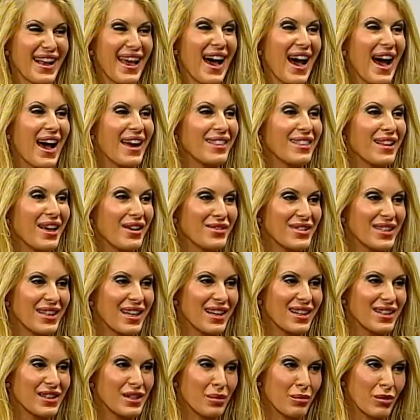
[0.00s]
I'd love to get
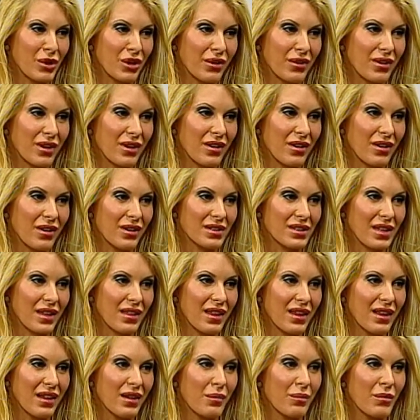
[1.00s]
into mercury though, because I
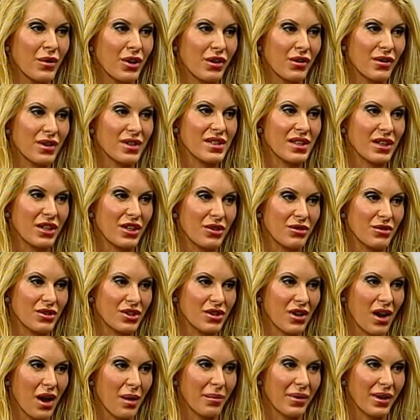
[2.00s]
think mercury is a huge
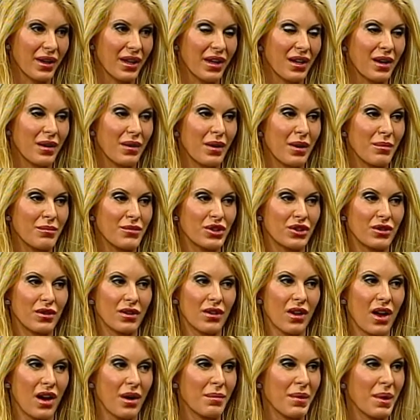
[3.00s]
topic, and I'm sure a
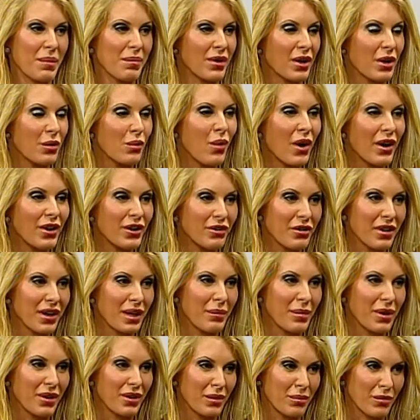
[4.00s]
lot of people are wondering
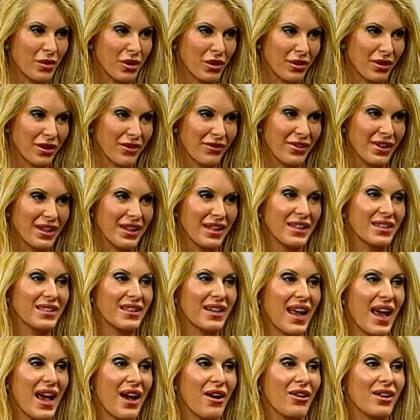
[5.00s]
about the mercury fillings
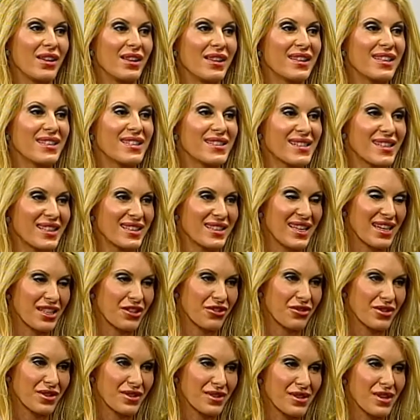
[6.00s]
and how a holistic
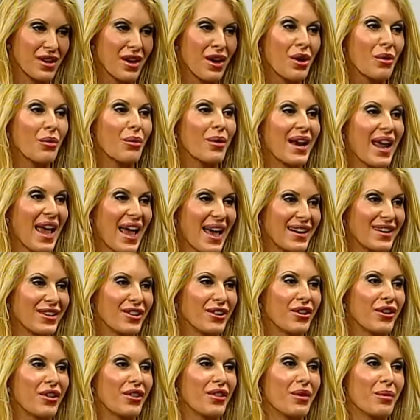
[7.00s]
dentist would
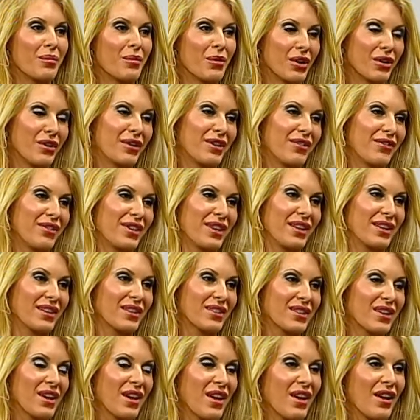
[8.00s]
handle the mercury fillings.